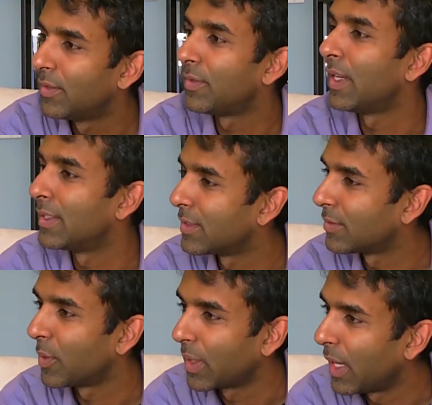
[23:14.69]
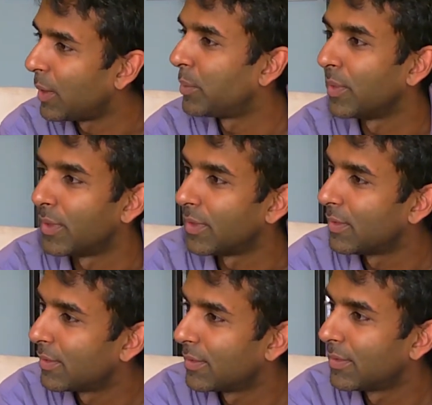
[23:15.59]
friends of OCAP or
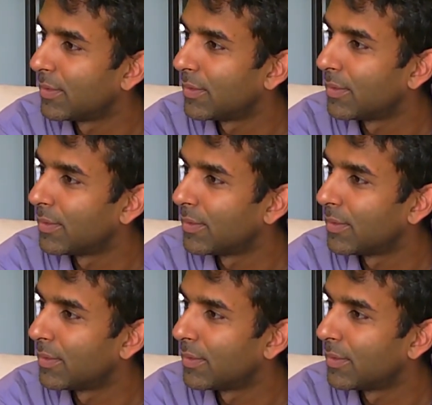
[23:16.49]
right,